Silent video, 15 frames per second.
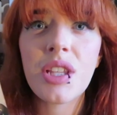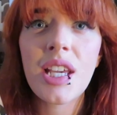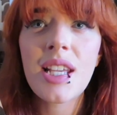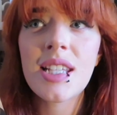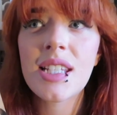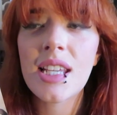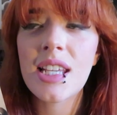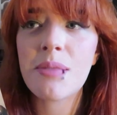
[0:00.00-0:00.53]

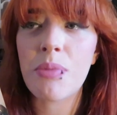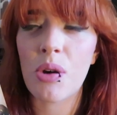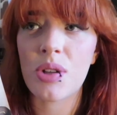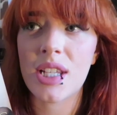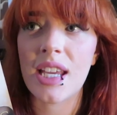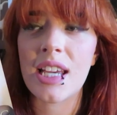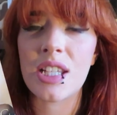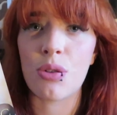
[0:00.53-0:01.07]
this is
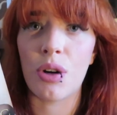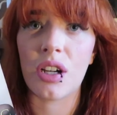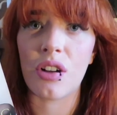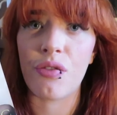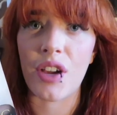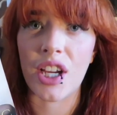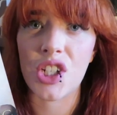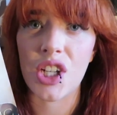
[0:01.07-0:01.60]
mostly
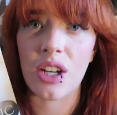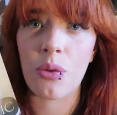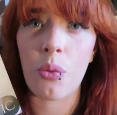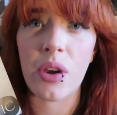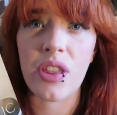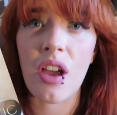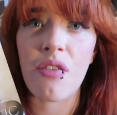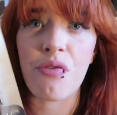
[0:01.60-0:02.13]
historical fiction
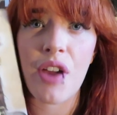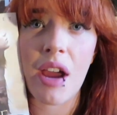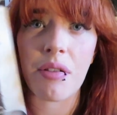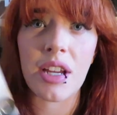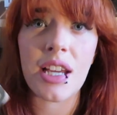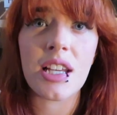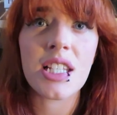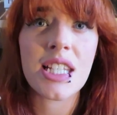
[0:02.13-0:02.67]
with a
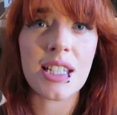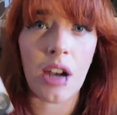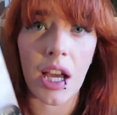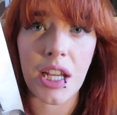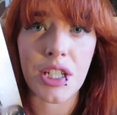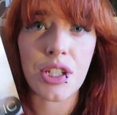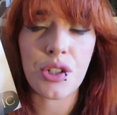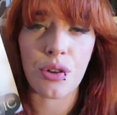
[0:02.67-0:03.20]
very
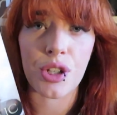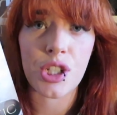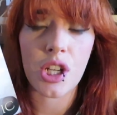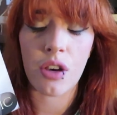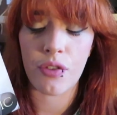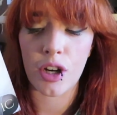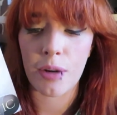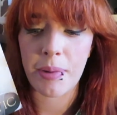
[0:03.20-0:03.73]
slight touch
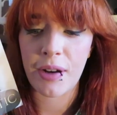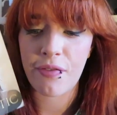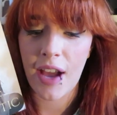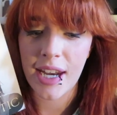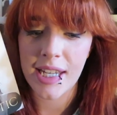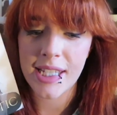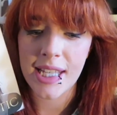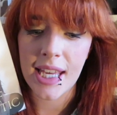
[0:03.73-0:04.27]
of urban
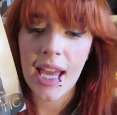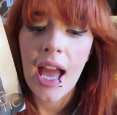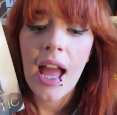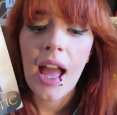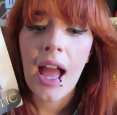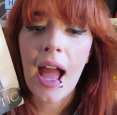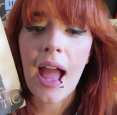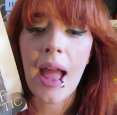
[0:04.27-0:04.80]
fantasy,
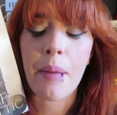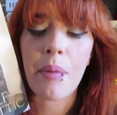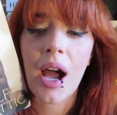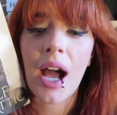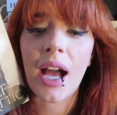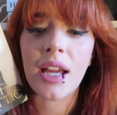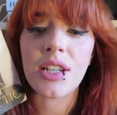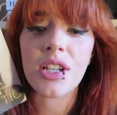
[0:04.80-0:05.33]
and
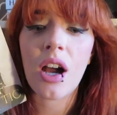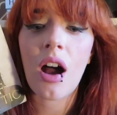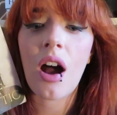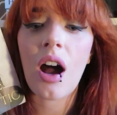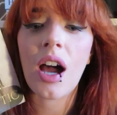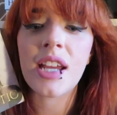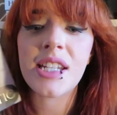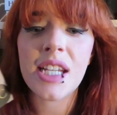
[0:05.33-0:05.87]

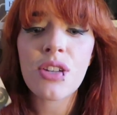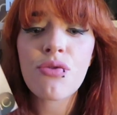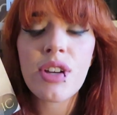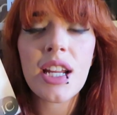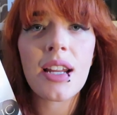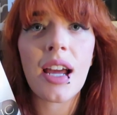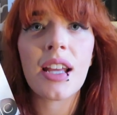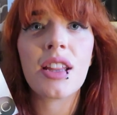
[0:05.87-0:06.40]
I did
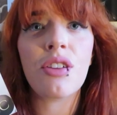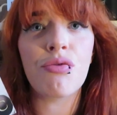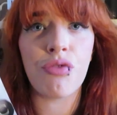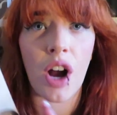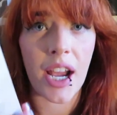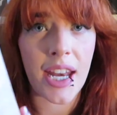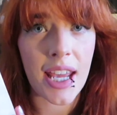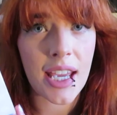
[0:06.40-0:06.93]
really like the
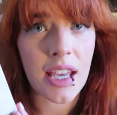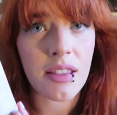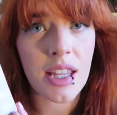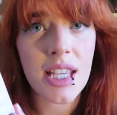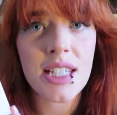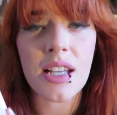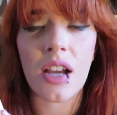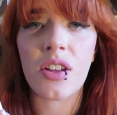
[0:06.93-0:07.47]
writing in
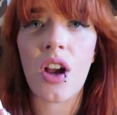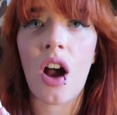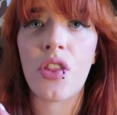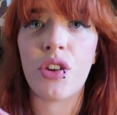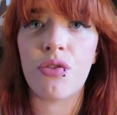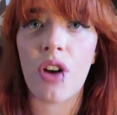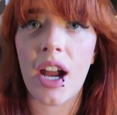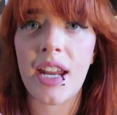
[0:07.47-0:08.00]
this. I thought
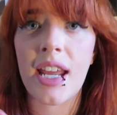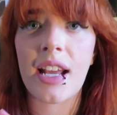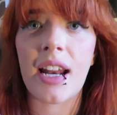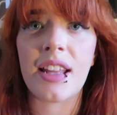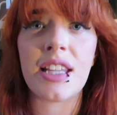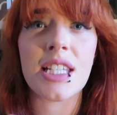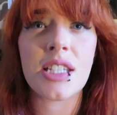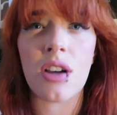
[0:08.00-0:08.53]
the writing,
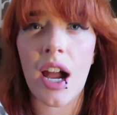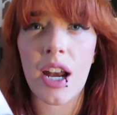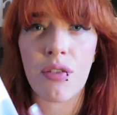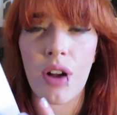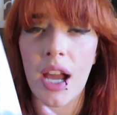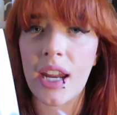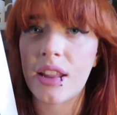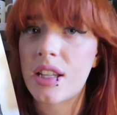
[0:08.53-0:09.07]
like the style
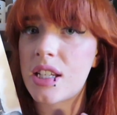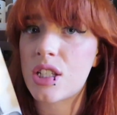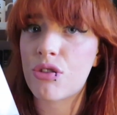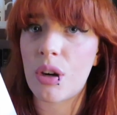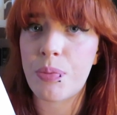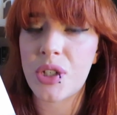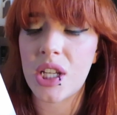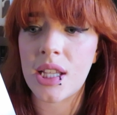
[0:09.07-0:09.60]
of writing, the
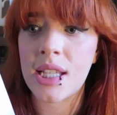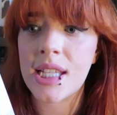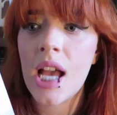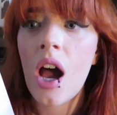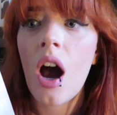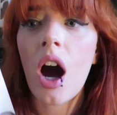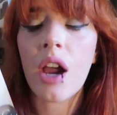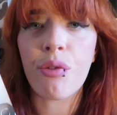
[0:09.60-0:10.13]
descriptions,
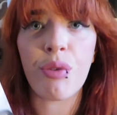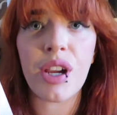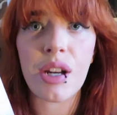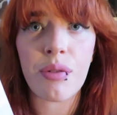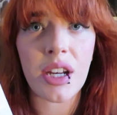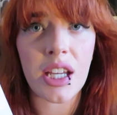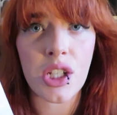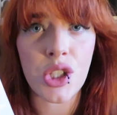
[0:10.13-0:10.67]
I
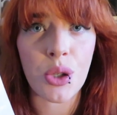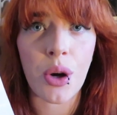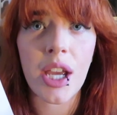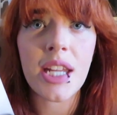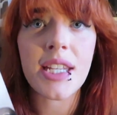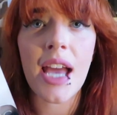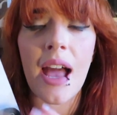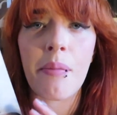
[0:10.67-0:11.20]
really really
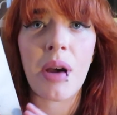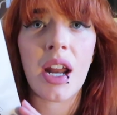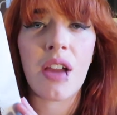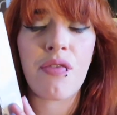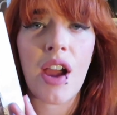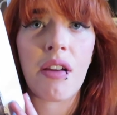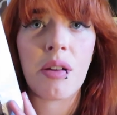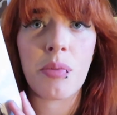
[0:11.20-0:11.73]
enjoyed, and
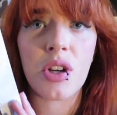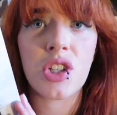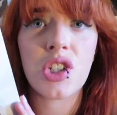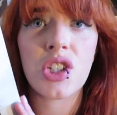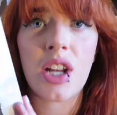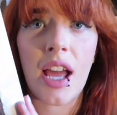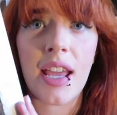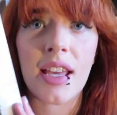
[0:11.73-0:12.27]
I very
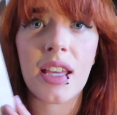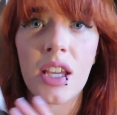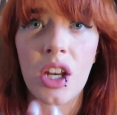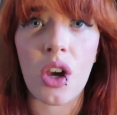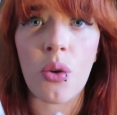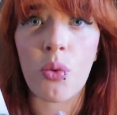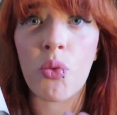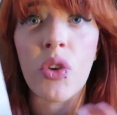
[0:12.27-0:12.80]
much like, you
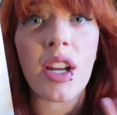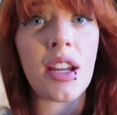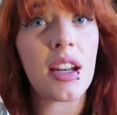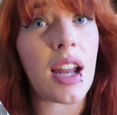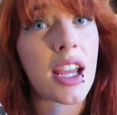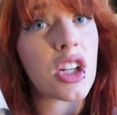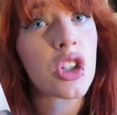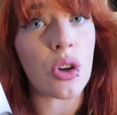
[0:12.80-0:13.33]
know, really
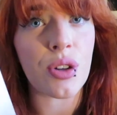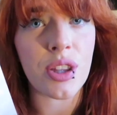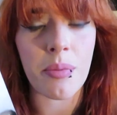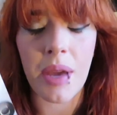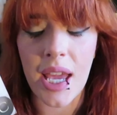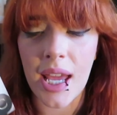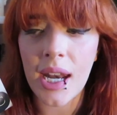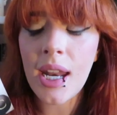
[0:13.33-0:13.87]
like took
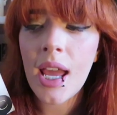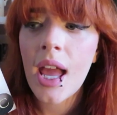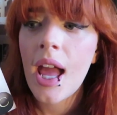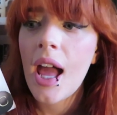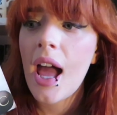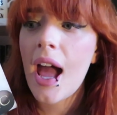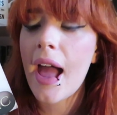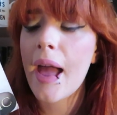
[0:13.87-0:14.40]
them in.
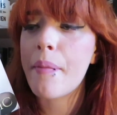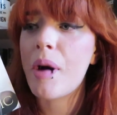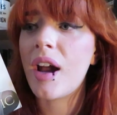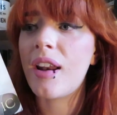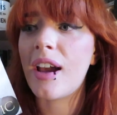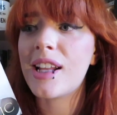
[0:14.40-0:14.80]
I